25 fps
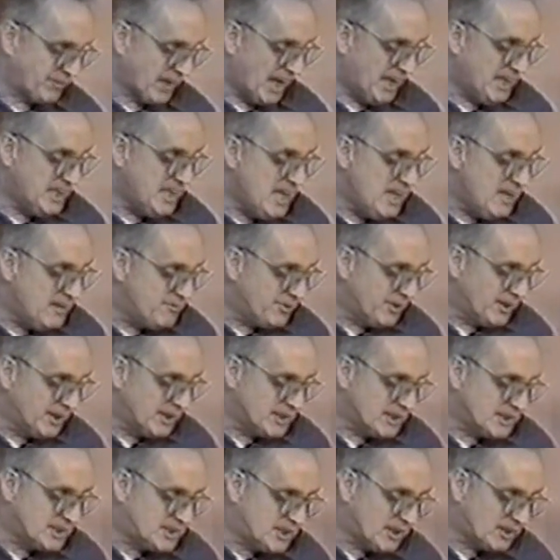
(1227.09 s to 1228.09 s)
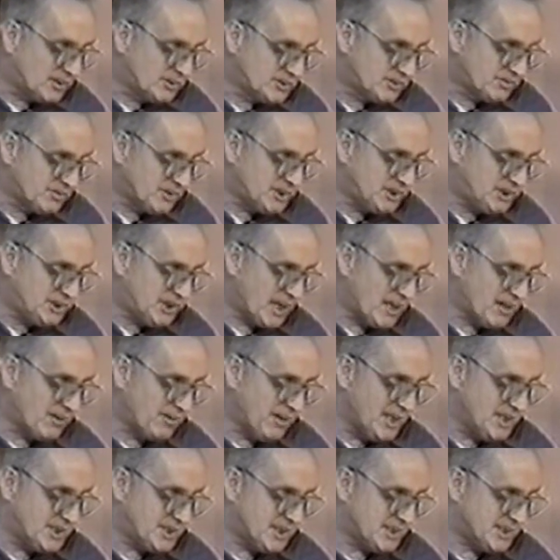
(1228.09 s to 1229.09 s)
An evil and adulterous
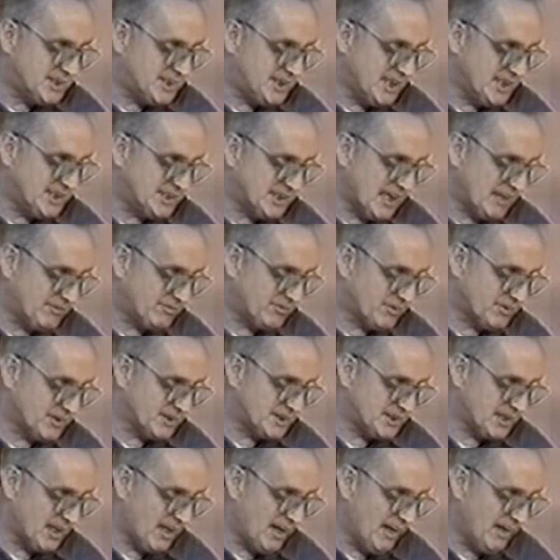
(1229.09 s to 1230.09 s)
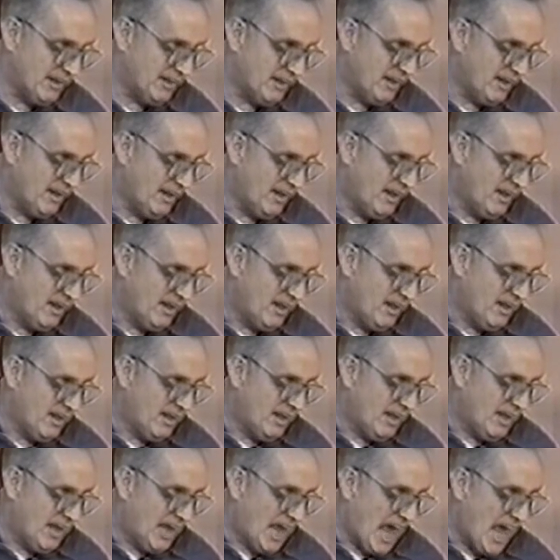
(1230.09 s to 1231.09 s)
generation seeks after a sign,
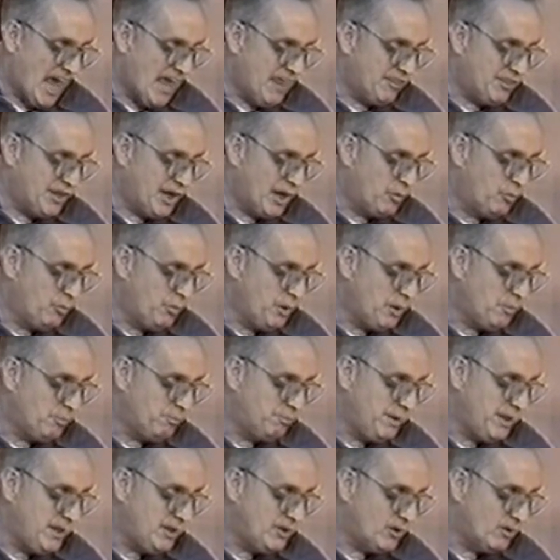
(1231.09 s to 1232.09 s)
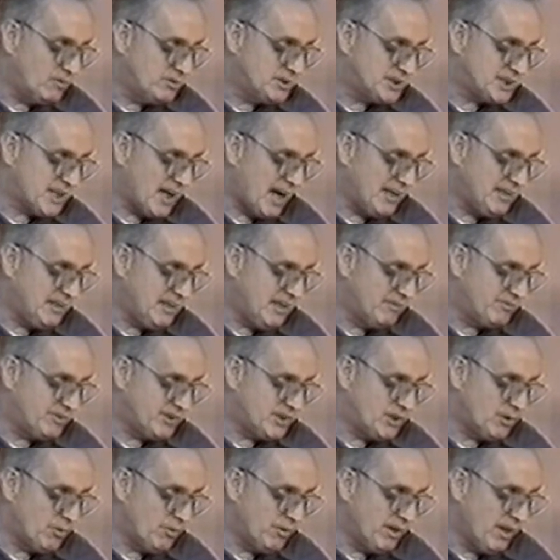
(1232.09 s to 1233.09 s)
and there will be no sign
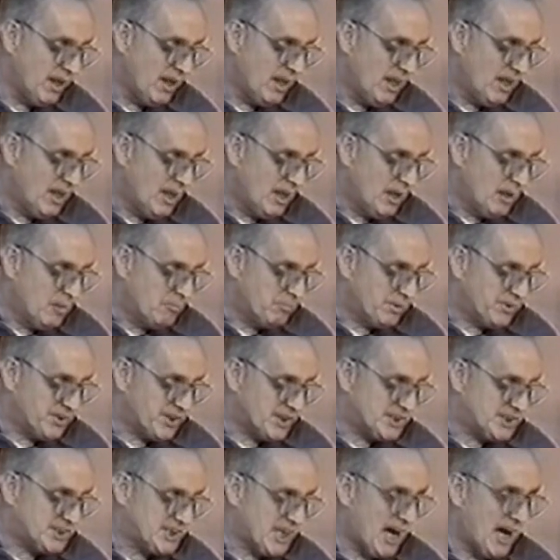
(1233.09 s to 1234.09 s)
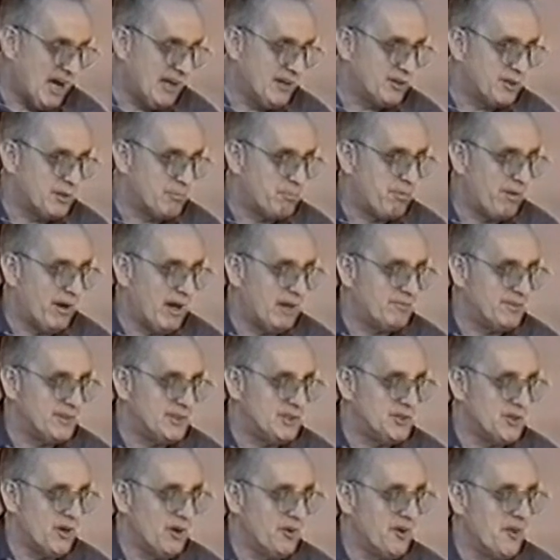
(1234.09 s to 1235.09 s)
given to it but the sign of the
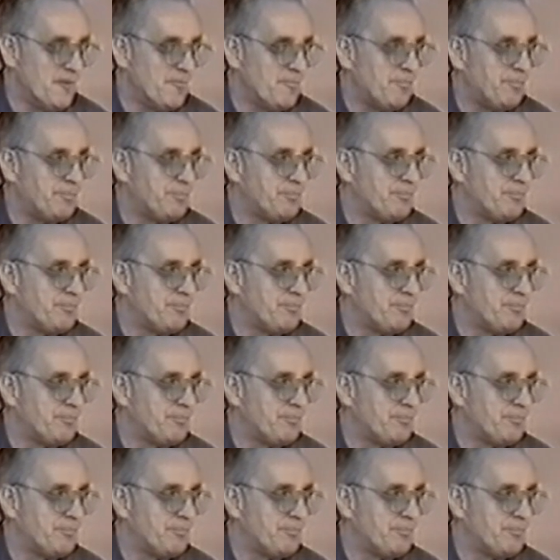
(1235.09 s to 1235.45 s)
prophet Jonah.